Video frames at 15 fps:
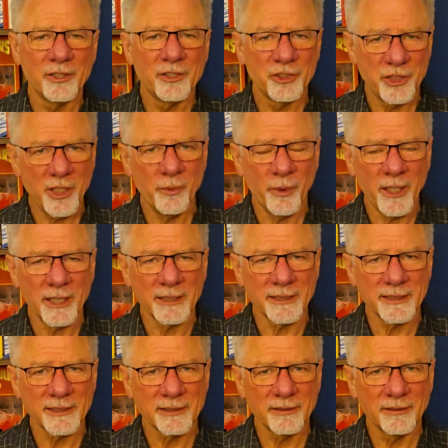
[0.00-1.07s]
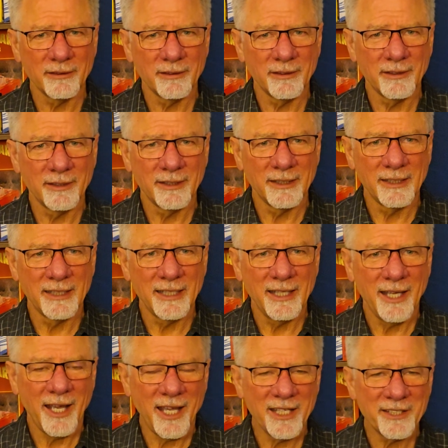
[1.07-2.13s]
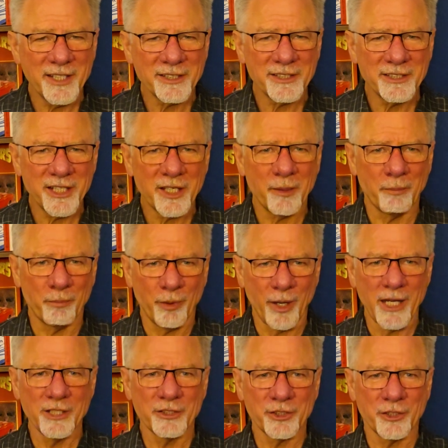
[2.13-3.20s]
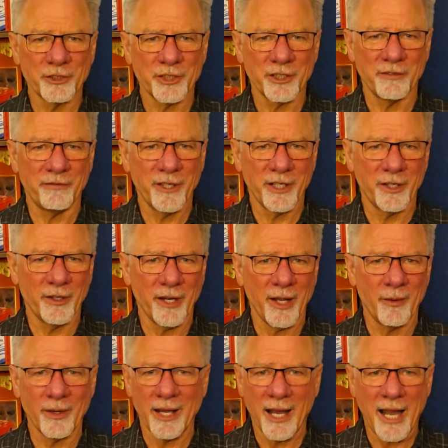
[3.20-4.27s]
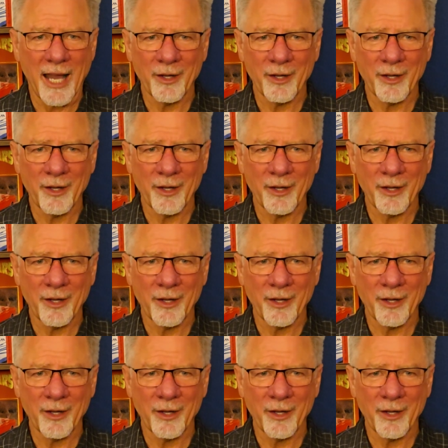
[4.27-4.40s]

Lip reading: she wins. It doesn't take a brain surgeon to figure out